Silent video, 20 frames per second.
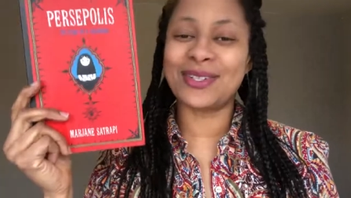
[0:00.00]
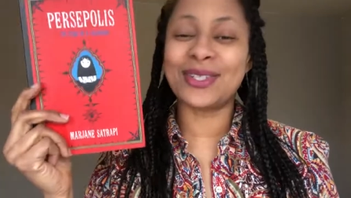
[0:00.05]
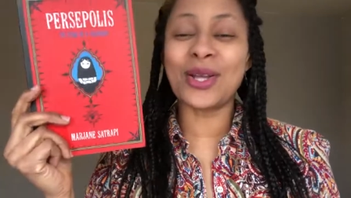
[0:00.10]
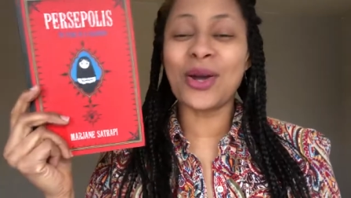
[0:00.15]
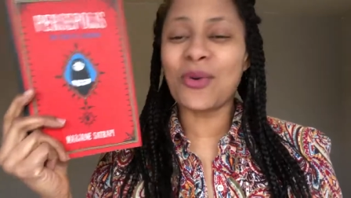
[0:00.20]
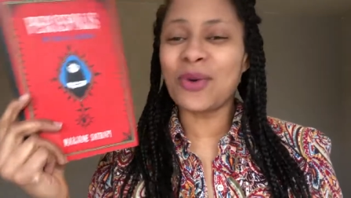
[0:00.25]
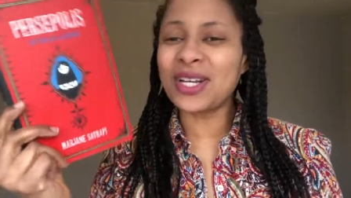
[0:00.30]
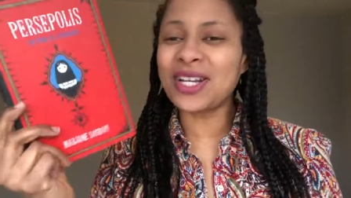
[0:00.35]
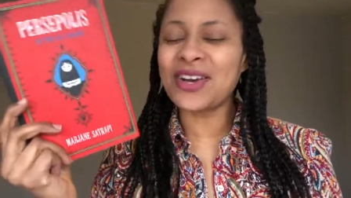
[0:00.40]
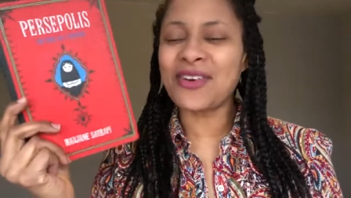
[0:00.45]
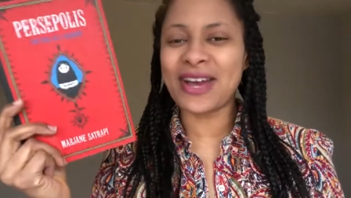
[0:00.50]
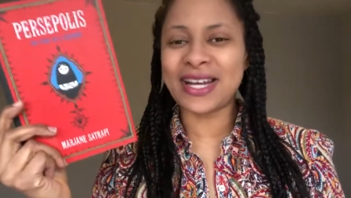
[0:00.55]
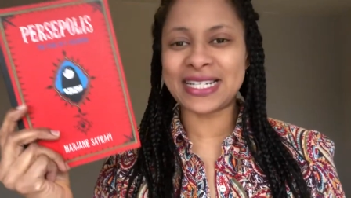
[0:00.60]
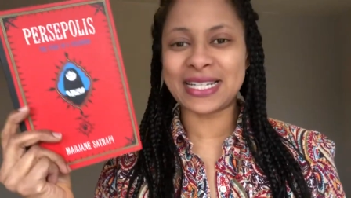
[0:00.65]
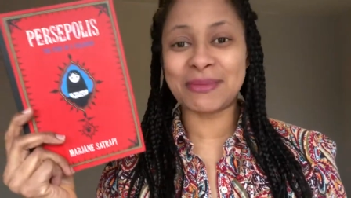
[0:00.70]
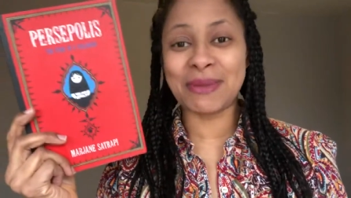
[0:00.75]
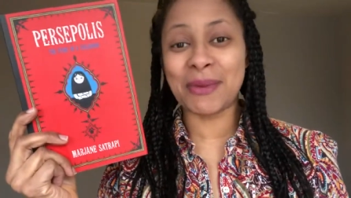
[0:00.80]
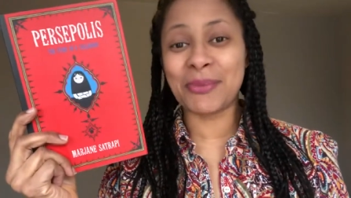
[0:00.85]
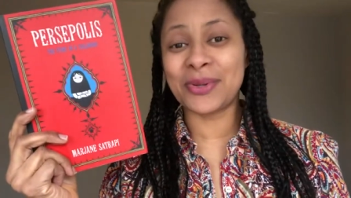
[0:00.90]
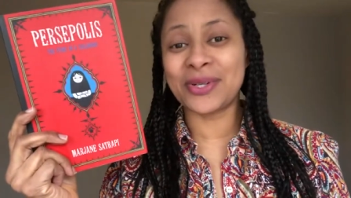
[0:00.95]
No one
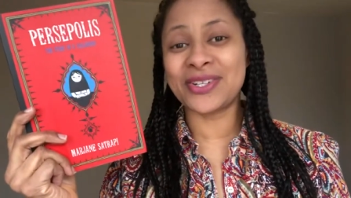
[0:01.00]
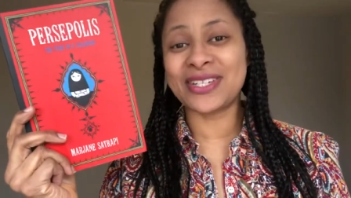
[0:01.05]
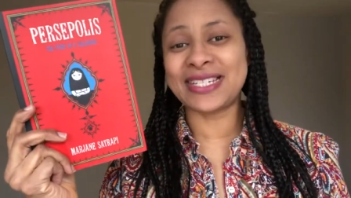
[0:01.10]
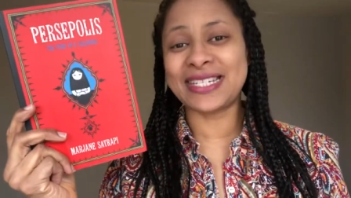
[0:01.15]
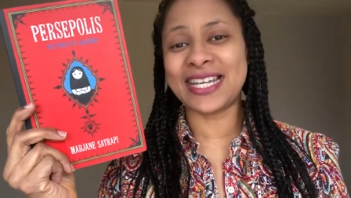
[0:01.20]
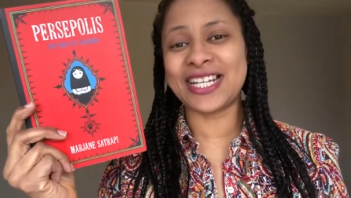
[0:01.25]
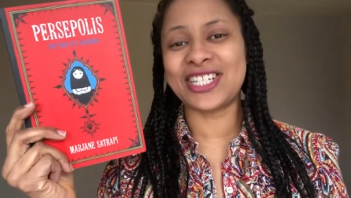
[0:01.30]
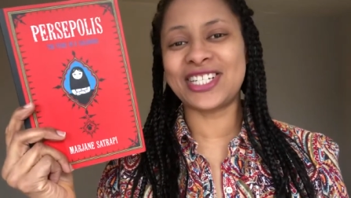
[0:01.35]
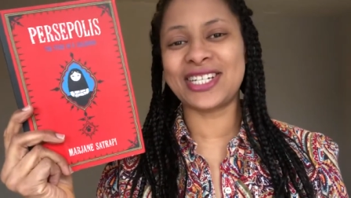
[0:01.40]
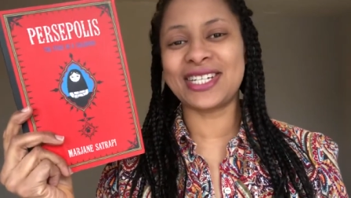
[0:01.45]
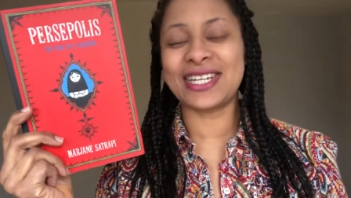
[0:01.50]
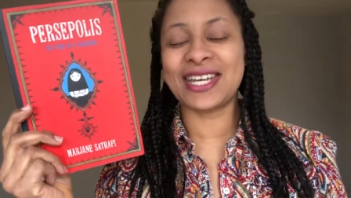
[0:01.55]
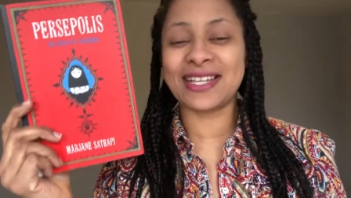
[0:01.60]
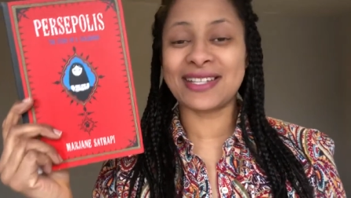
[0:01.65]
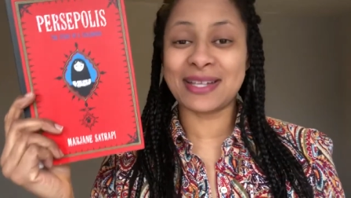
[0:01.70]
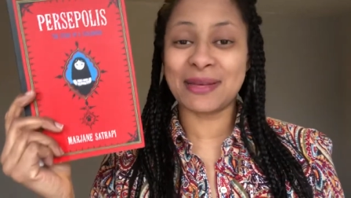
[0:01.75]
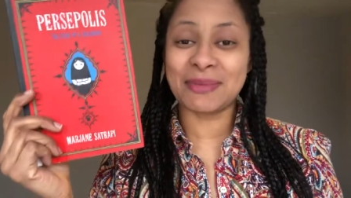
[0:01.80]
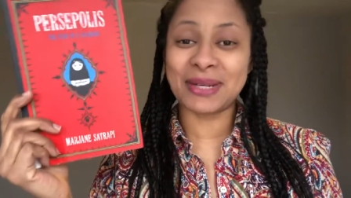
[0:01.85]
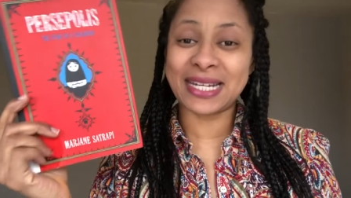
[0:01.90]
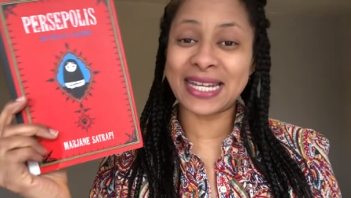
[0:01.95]
corrected my pronunciation yet,
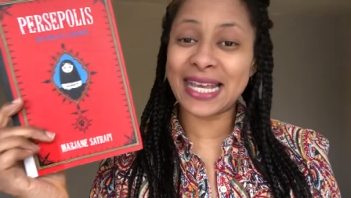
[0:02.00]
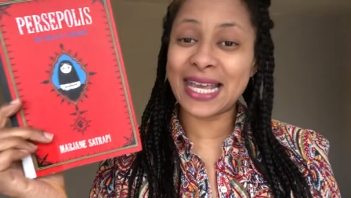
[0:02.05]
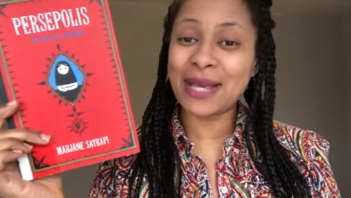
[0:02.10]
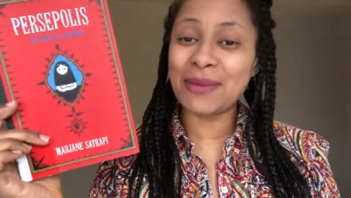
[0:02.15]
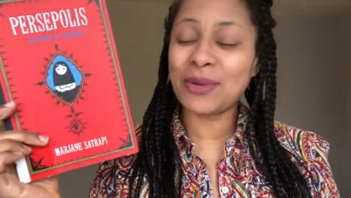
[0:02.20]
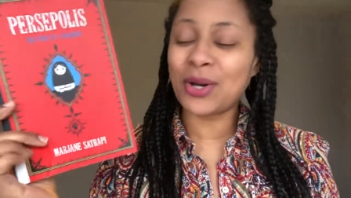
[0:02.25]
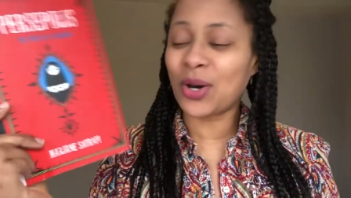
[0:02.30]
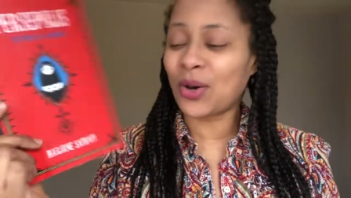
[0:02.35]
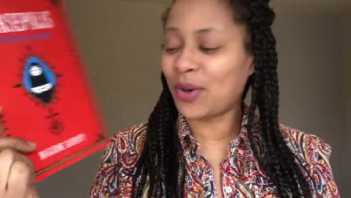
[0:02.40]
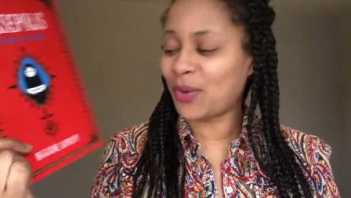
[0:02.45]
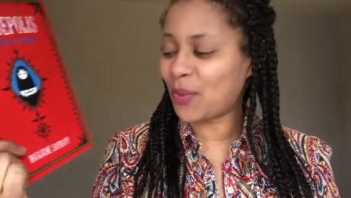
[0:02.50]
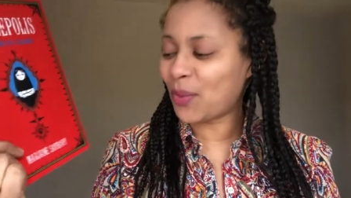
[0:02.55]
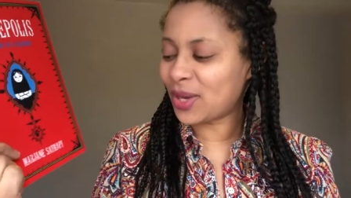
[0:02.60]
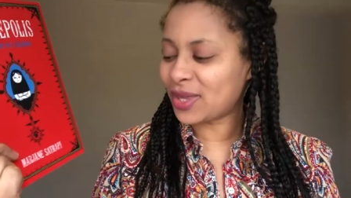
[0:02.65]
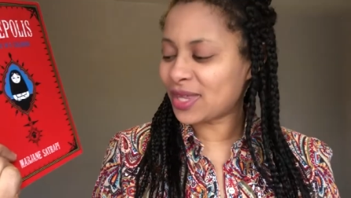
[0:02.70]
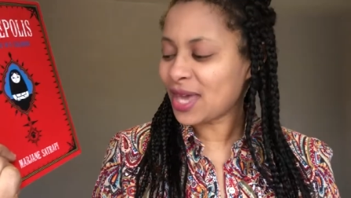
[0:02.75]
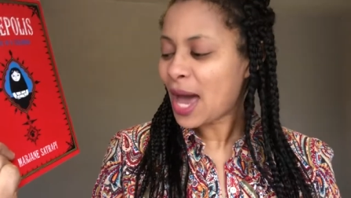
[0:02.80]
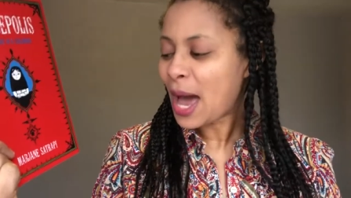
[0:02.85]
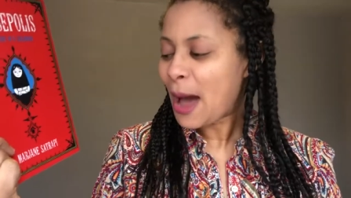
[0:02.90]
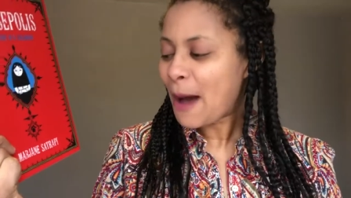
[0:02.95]
so I'm gonna keep going
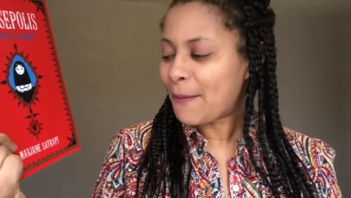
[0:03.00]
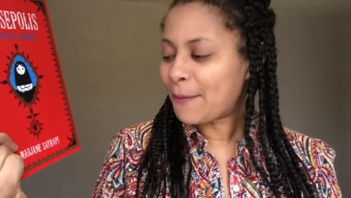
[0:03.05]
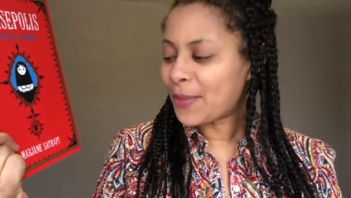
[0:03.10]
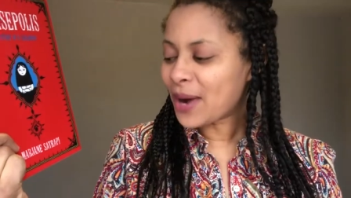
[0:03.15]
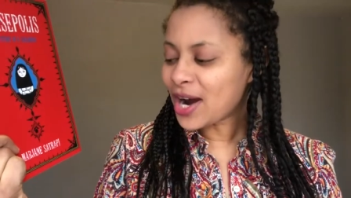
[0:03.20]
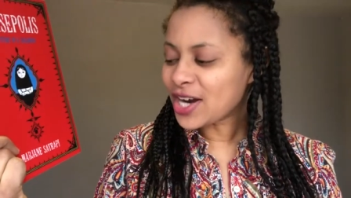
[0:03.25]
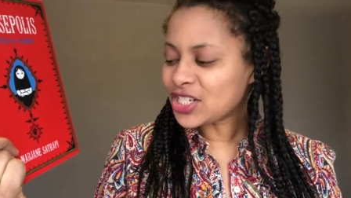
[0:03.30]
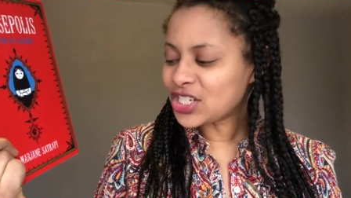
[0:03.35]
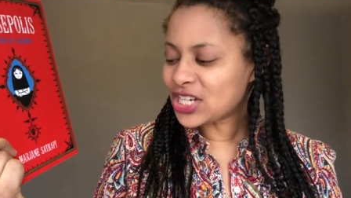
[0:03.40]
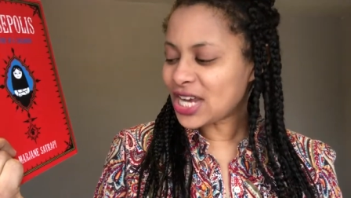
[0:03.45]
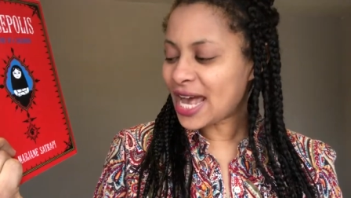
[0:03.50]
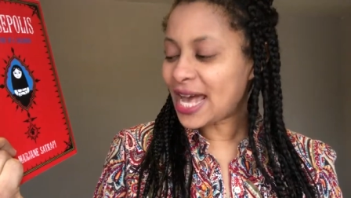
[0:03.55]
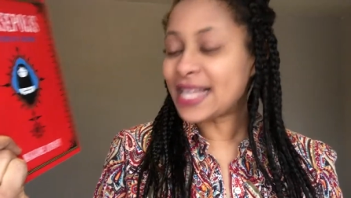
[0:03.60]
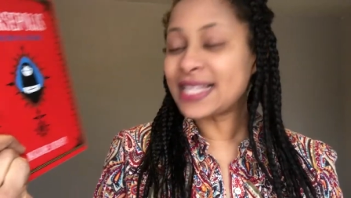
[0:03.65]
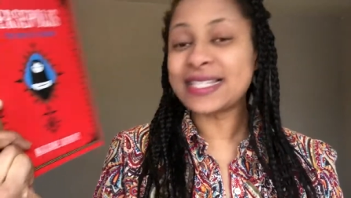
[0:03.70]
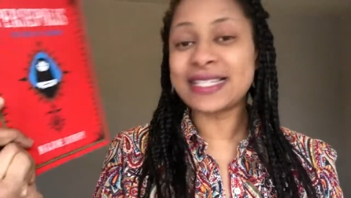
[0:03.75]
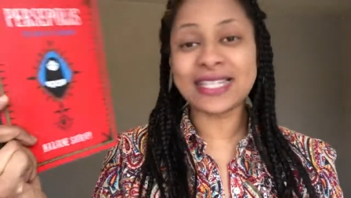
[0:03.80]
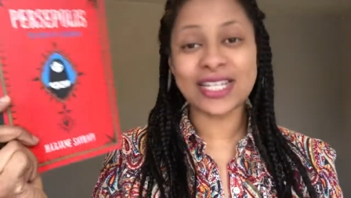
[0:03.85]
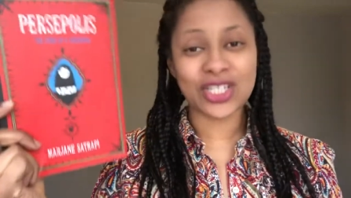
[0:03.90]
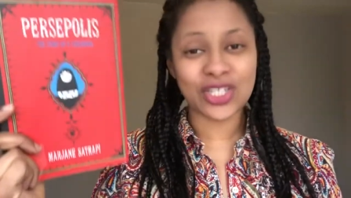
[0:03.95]
with
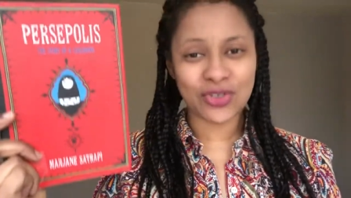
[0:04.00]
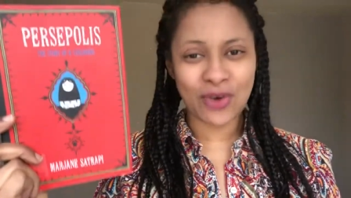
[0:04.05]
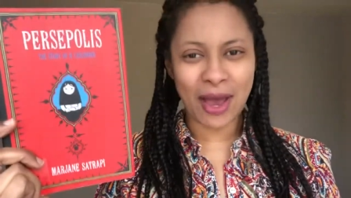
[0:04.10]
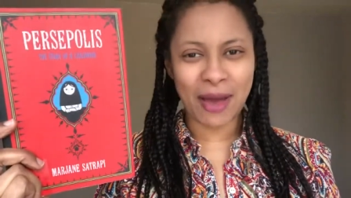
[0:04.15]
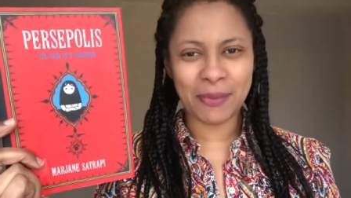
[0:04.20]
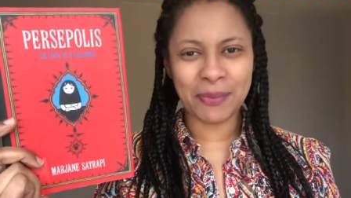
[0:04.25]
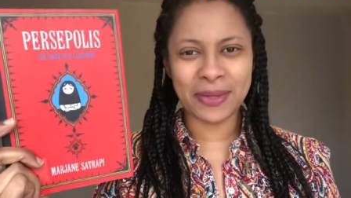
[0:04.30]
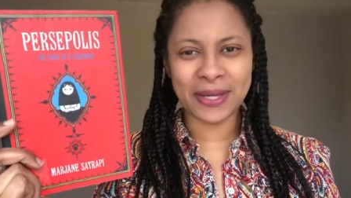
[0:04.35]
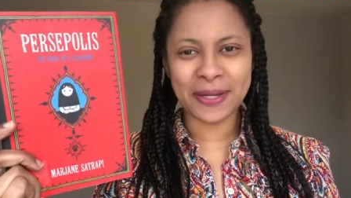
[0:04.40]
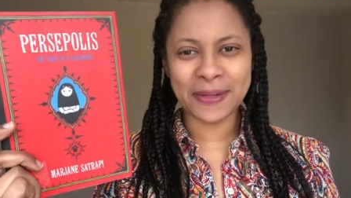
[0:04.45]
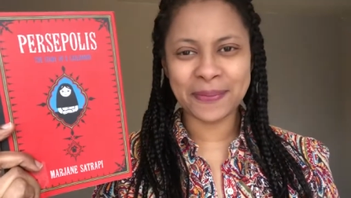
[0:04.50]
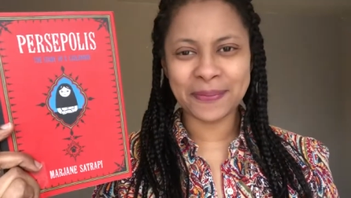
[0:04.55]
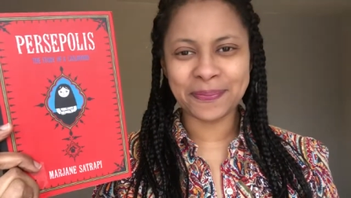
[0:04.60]
Marjane Satrapi.